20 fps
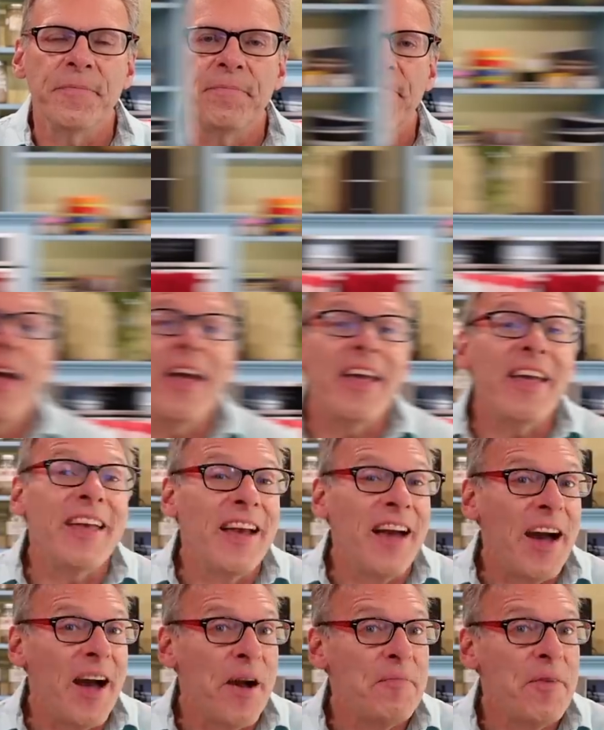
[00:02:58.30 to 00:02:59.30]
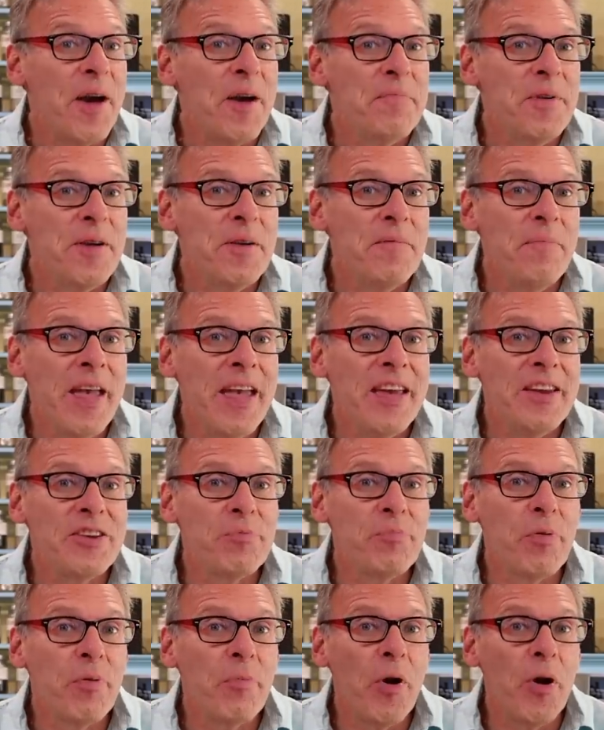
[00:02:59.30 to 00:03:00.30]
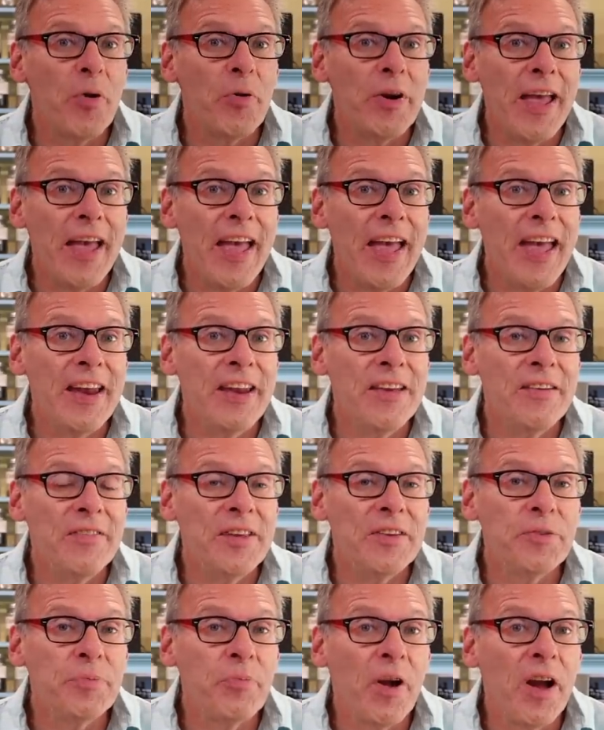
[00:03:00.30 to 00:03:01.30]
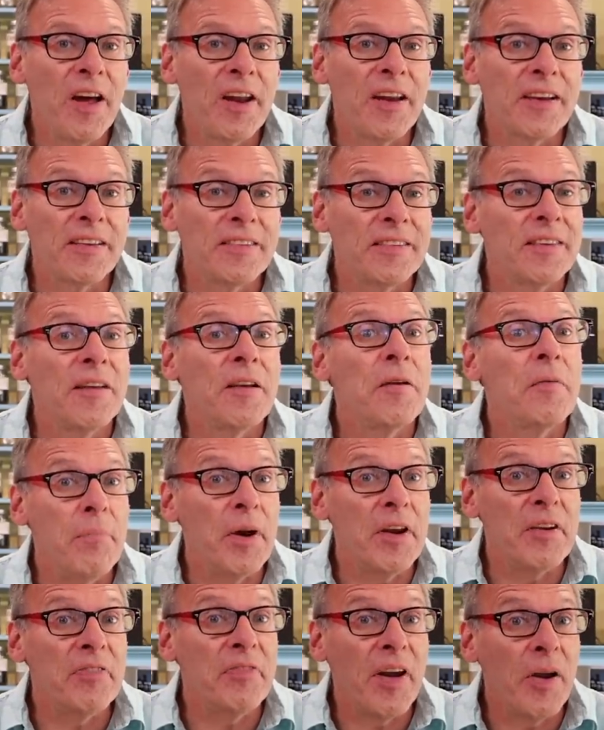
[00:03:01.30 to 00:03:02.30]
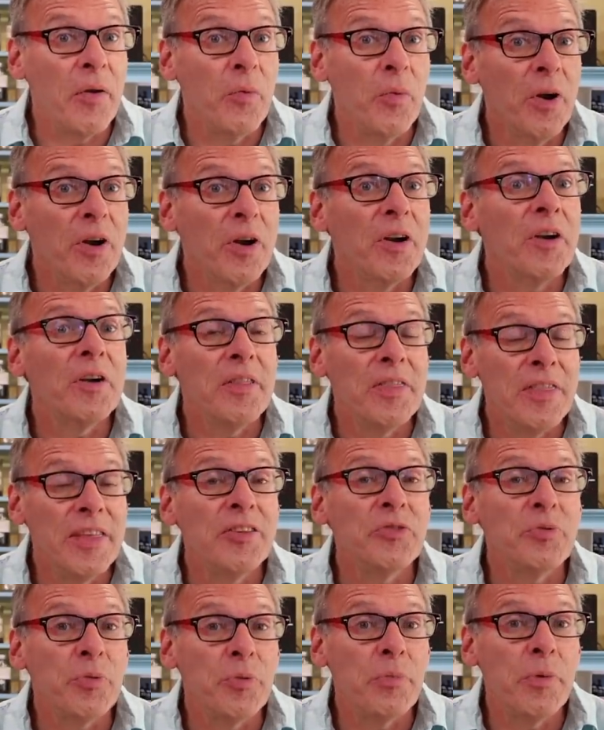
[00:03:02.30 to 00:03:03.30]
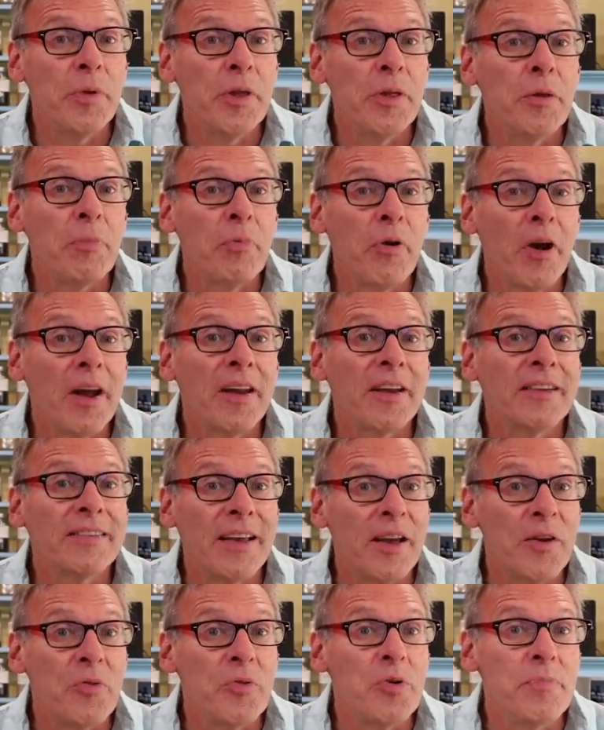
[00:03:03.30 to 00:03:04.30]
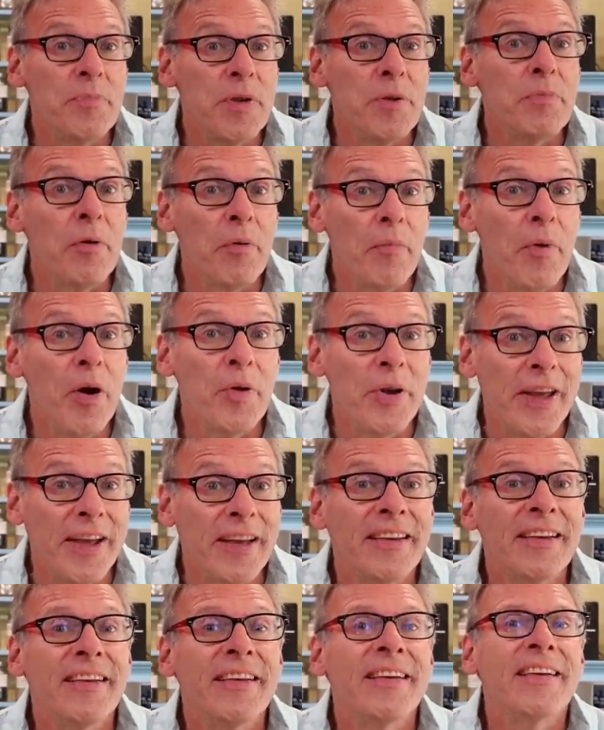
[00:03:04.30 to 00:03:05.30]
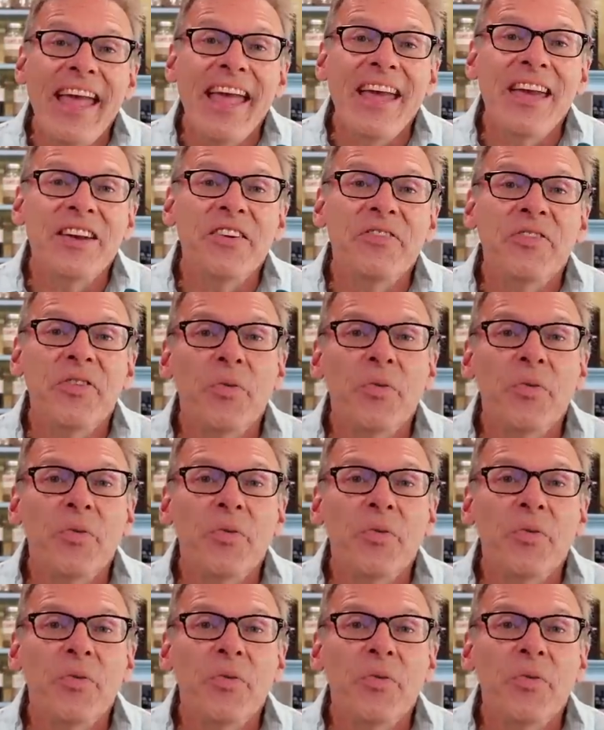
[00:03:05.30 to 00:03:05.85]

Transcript: By the way, I'm not being paid to promote any of these products, but if I were, these would be the products I would be promoting. And if